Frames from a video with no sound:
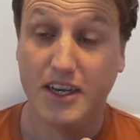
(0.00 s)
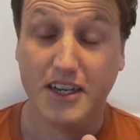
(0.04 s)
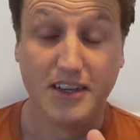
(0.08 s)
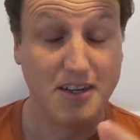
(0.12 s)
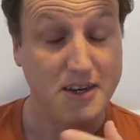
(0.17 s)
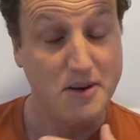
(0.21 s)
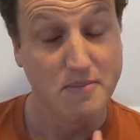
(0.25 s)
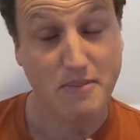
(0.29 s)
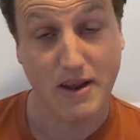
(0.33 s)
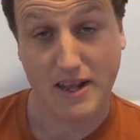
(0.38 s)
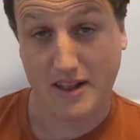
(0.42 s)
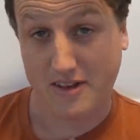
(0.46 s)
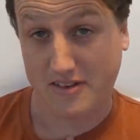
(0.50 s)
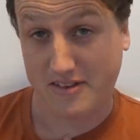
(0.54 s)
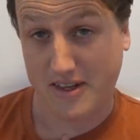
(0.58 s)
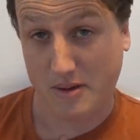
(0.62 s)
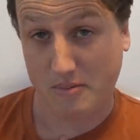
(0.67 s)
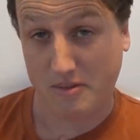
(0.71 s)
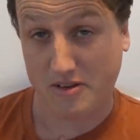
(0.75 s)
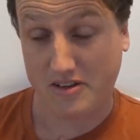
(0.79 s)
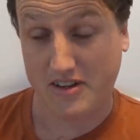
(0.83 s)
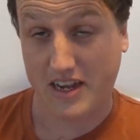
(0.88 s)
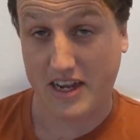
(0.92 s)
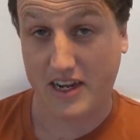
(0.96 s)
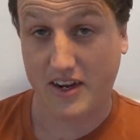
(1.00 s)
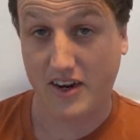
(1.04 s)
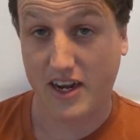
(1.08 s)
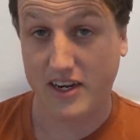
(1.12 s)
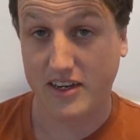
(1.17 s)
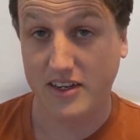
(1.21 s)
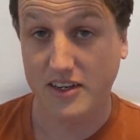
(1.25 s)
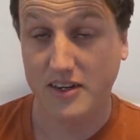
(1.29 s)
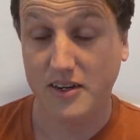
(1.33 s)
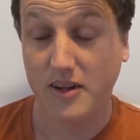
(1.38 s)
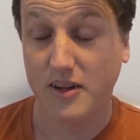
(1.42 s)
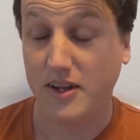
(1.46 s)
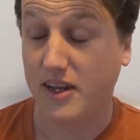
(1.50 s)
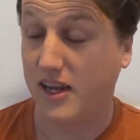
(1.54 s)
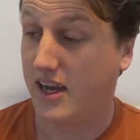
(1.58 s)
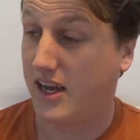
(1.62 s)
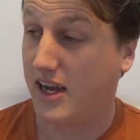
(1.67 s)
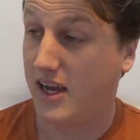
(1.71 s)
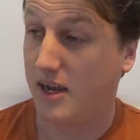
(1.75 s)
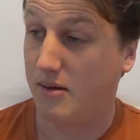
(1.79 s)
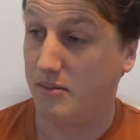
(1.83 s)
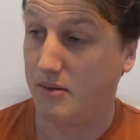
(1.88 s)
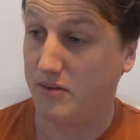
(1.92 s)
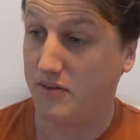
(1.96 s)
didn't make the same mistake I did.
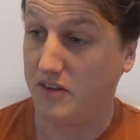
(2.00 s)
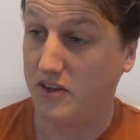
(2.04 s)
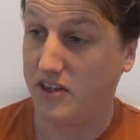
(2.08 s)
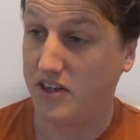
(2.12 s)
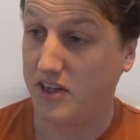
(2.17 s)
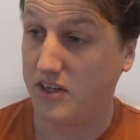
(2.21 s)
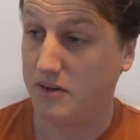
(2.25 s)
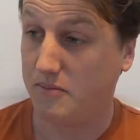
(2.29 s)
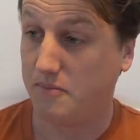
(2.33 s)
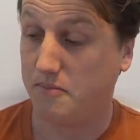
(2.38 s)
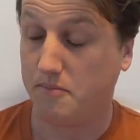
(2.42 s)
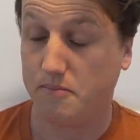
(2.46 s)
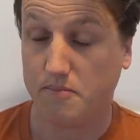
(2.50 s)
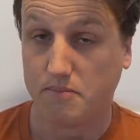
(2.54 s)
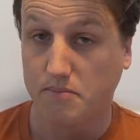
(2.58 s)
If you did,